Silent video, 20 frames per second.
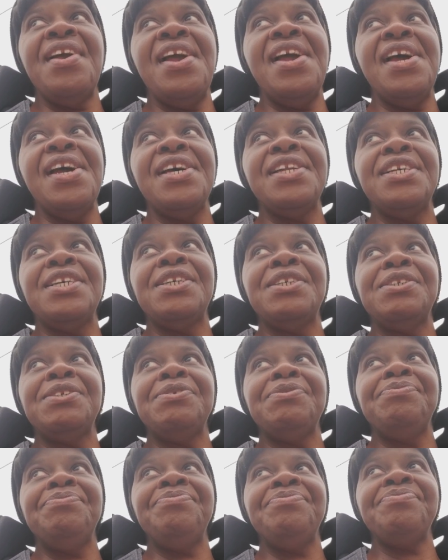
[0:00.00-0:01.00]
And
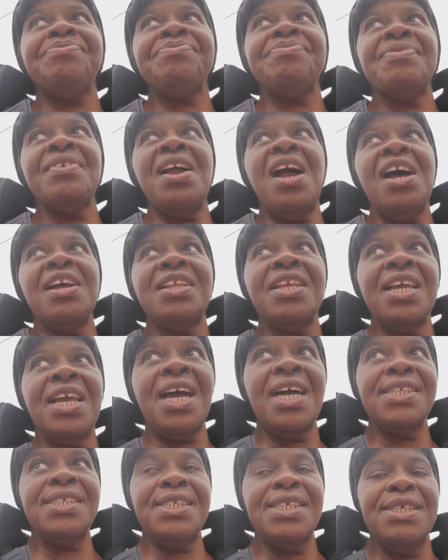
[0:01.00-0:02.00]
um, I think
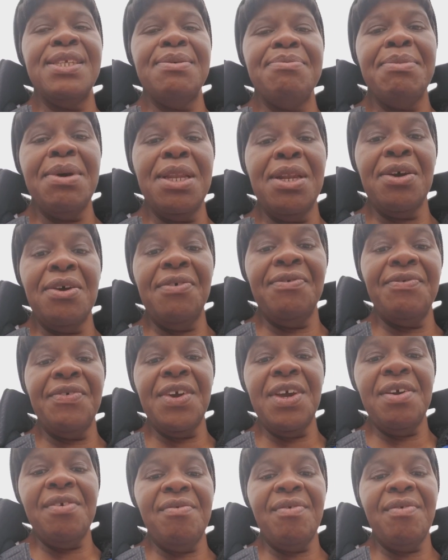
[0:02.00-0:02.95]
I see the medical van